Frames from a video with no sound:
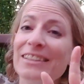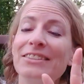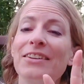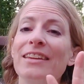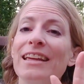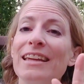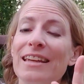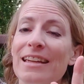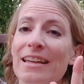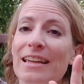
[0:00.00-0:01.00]
So the
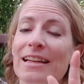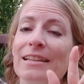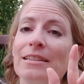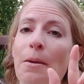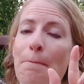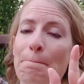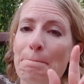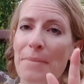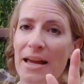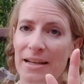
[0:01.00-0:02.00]
E is
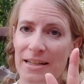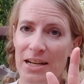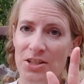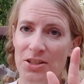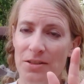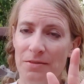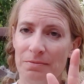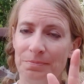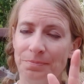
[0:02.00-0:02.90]
meditation.